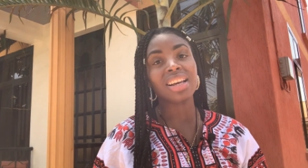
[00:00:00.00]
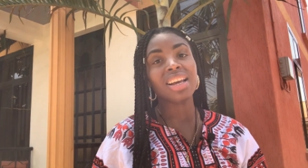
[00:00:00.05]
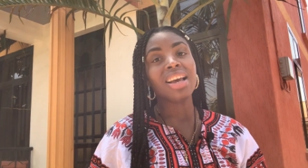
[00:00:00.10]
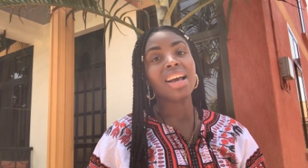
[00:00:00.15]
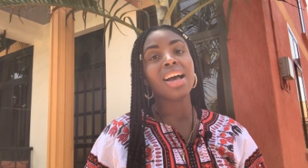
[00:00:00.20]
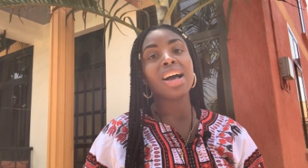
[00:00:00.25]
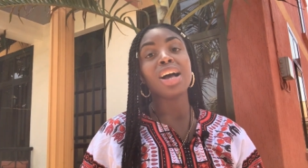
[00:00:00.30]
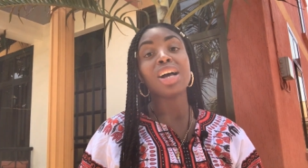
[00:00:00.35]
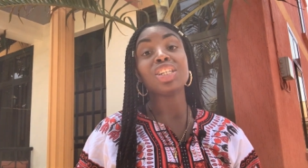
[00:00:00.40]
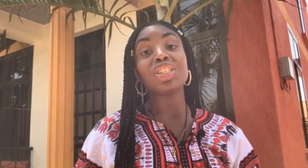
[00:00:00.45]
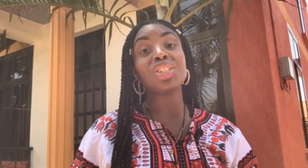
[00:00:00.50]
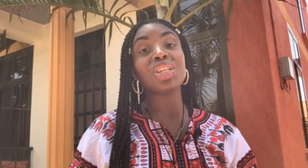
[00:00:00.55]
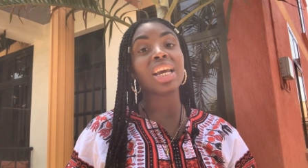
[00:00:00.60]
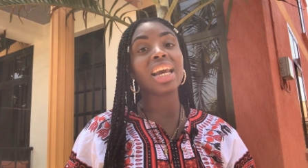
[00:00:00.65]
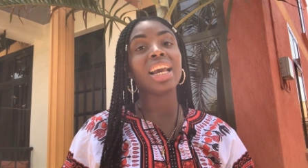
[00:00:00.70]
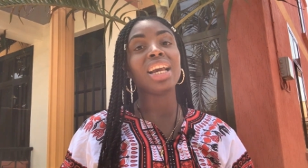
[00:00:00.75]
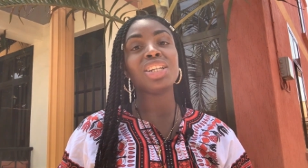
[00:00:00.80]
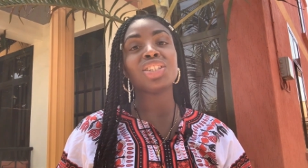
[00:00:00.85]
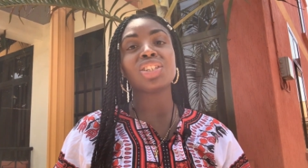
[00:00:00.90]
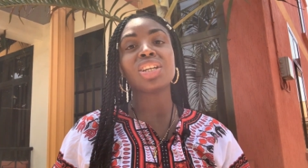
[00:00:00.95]
uh,
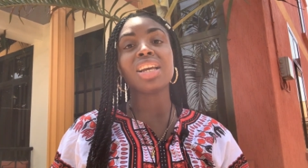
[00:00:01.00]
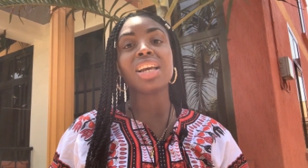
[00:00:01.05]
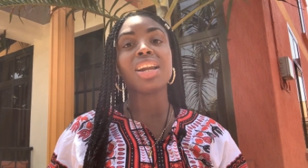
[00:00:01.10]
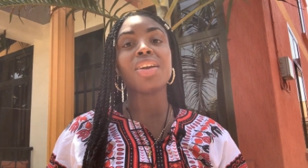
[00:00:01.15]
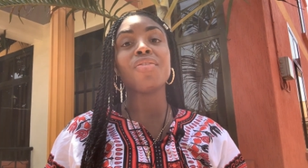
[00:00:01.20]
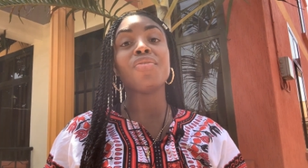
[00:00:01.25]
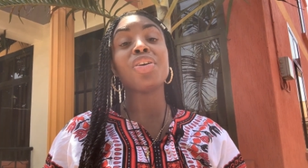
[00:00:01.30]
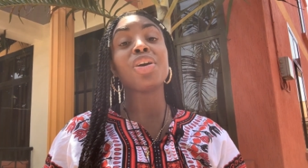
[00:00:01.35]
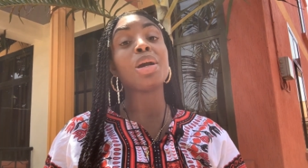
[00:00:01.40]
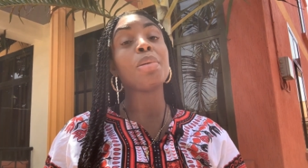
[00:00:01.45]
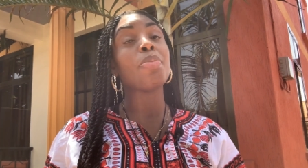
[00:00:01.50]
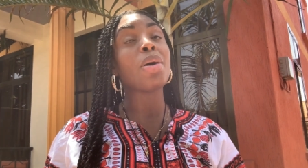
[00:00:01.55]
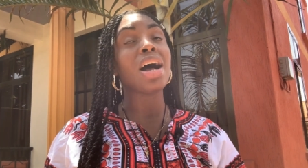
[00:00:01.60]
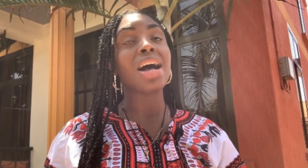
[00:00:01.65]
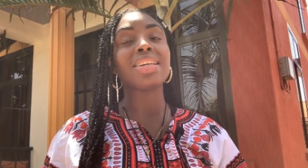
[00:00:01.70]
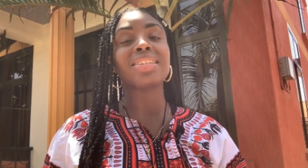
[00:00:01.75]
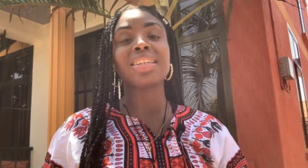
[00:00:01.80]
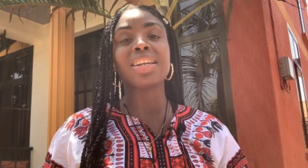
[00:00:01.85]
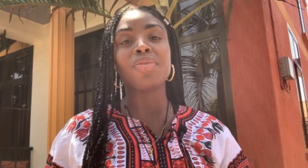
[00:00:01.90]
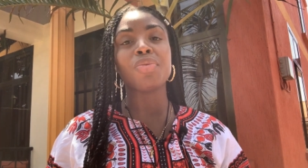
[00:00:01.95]
change in a very
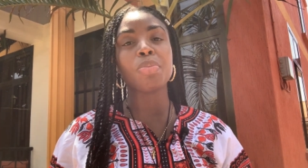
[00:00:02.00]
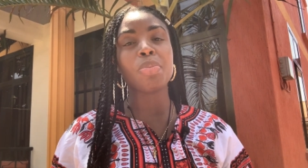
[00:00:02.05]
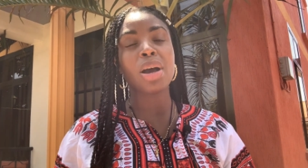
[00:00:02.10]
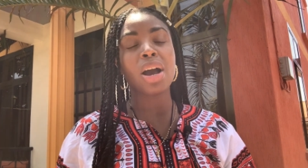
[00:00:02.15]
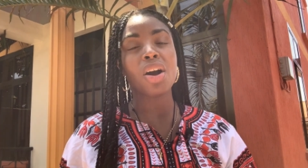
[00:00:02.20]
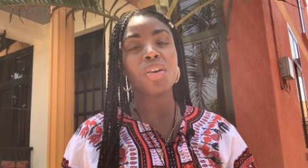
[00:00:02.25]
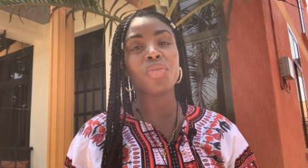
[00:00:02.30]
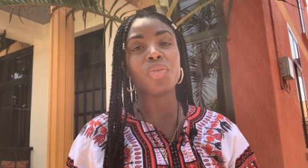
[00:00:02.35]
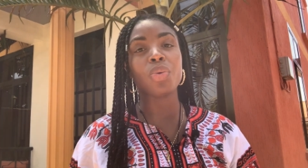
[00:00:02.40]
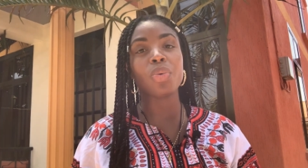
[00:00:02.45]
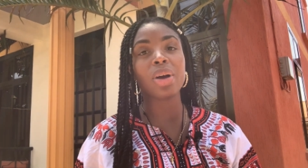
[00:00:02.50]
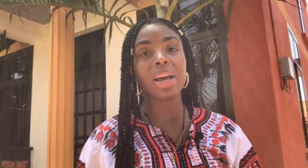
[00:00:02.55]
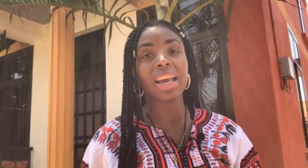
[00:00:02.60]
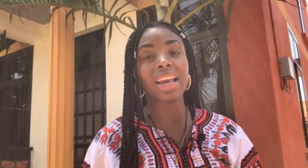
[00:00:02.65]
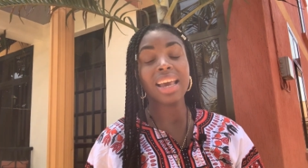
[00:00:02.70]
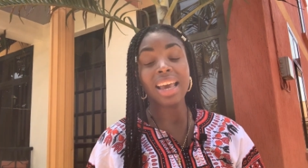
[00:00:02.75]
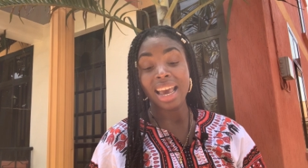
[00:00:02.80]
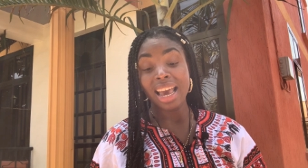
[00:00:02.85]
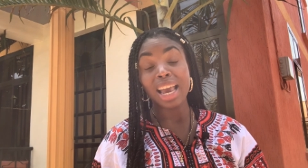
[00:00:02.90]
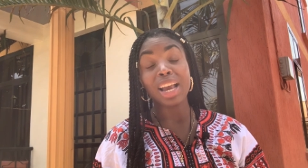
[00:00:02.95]
positive and powerful way,
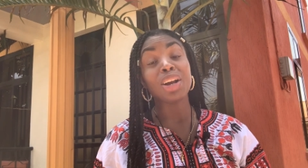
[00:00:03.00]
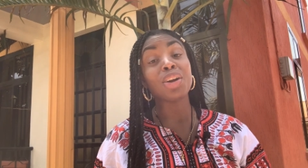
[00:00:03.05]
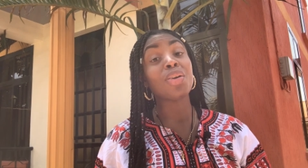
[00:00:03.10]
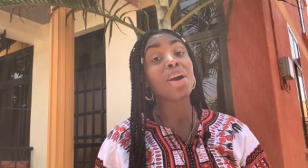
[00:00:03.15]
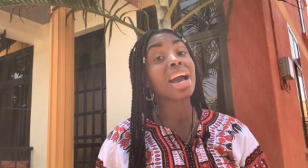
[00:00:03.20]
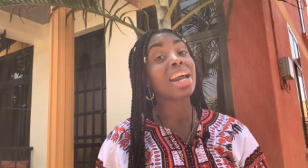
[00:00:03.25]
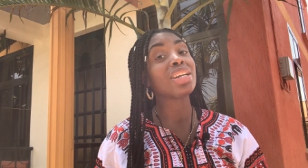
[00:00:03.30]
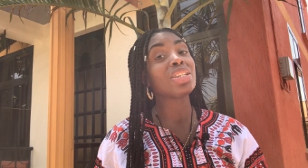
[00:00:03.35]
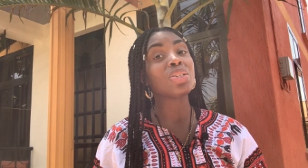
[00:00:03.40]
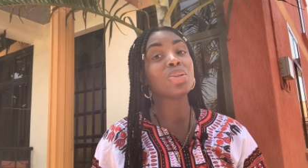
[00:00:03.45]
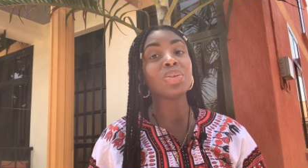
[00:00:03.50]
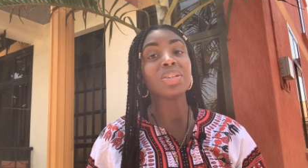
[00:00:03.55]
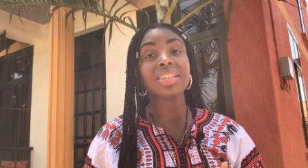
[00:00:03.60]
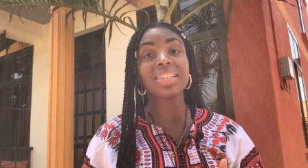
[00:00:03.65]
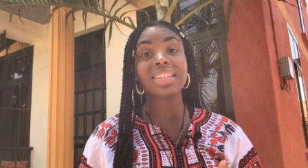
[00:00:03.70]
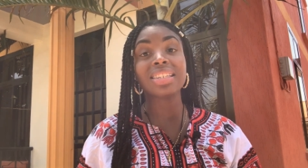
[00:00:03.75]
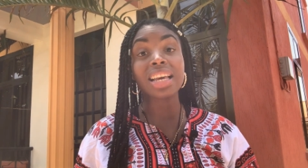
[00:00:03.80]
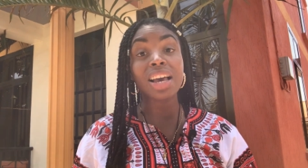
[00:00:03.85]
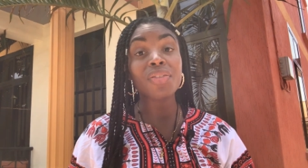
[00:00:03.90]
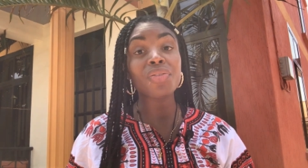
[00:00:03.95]
and gratitude is
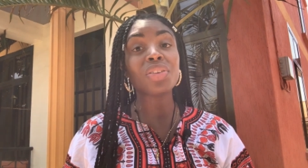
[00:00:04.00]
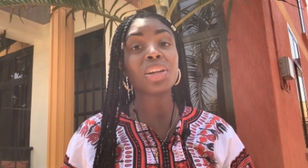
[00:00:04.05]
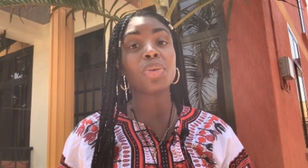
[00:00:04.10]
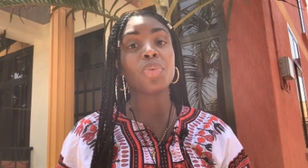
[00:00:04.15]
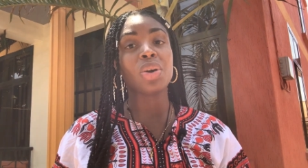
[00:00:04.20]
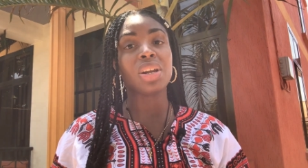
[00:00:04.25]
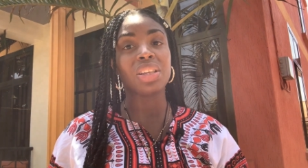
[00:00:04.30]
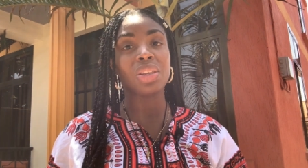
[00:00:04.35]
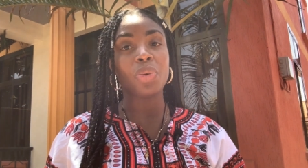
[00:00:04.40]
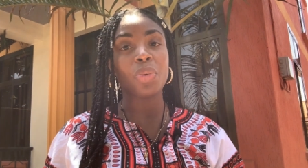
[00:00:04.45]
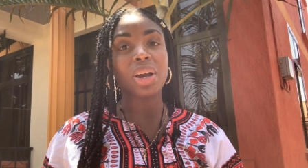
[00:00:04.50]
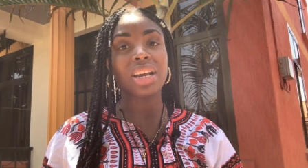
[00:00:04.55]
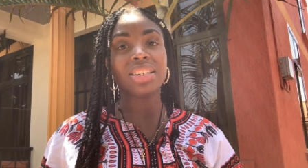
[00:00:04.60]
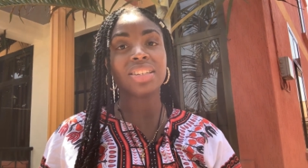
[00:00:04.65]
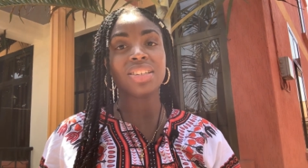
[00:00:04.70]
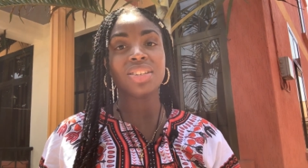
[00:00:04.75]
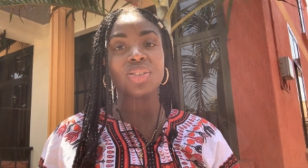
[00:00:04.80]
definitely one of the ways to do